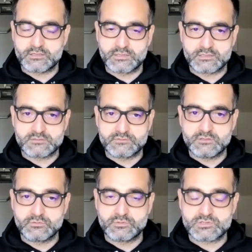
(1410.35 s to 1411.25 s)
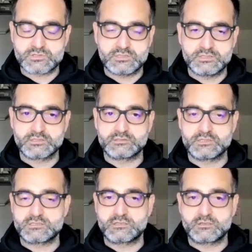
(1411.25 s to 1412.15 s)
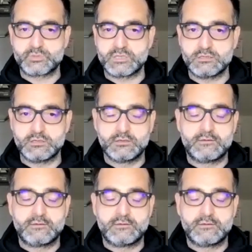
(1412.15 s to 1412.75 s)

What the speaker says: connectivity, which clearly is going to be